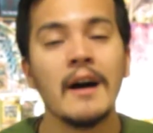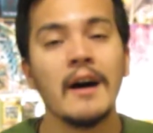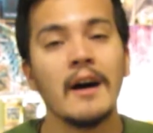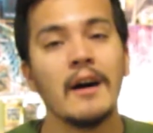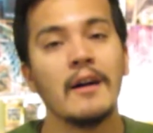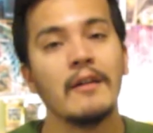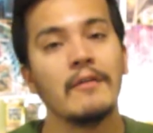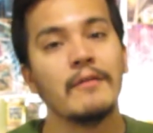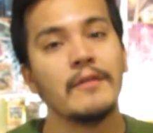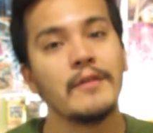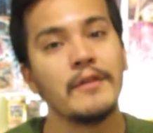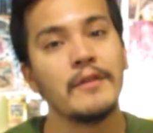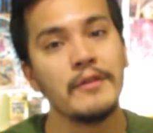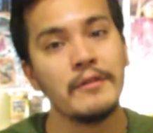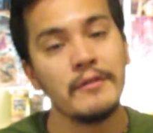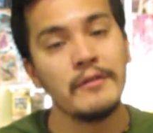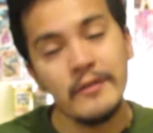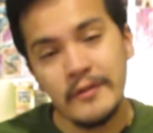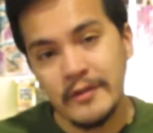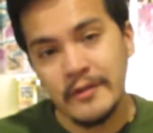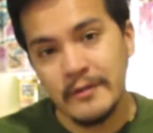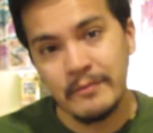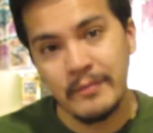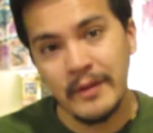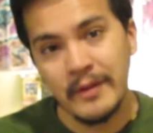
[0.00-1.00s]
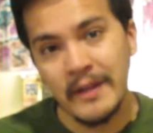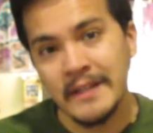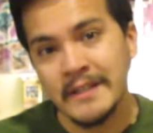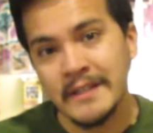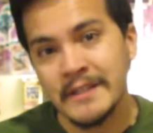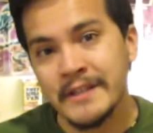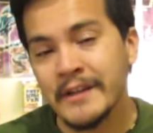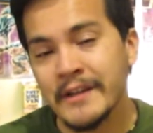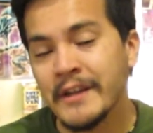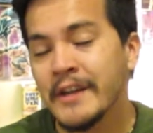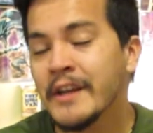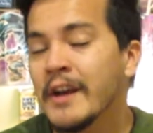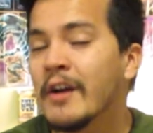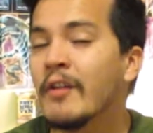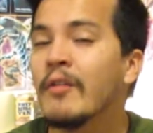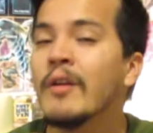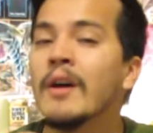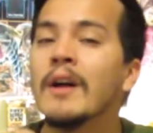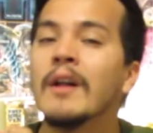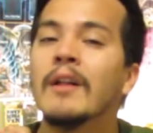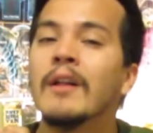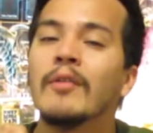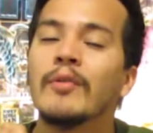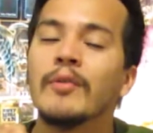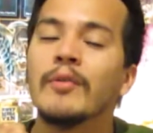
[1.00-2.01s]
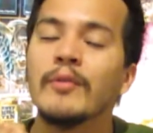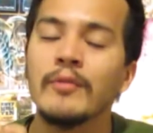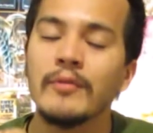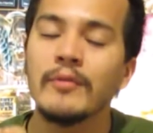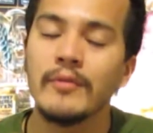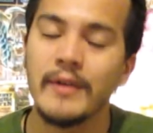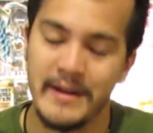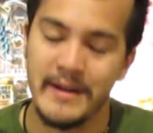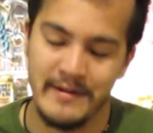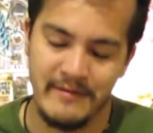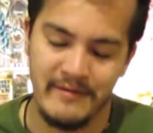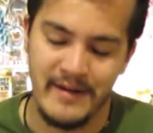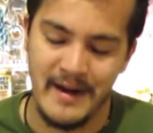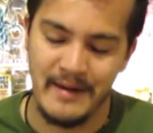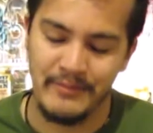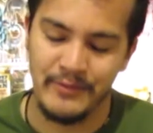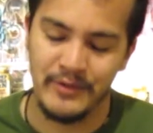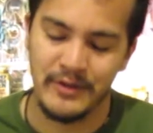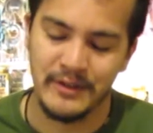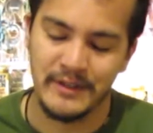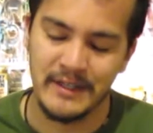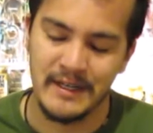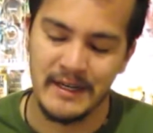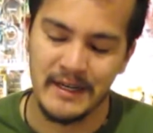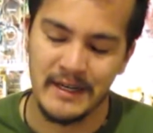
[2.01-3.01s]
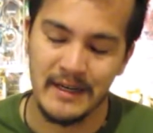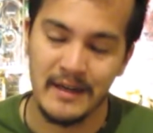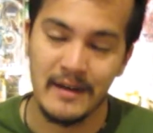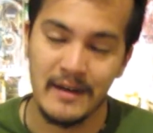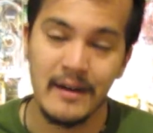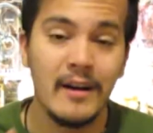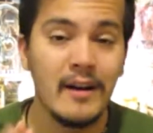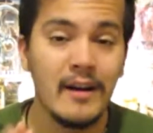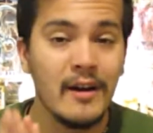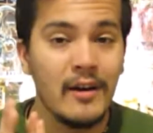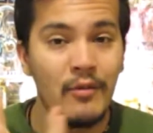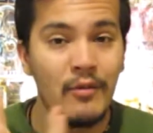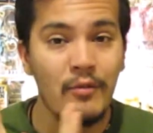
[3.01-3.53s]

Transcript: of YouTube Plays Yu-Gi-Oh! The Raidraptor Saga.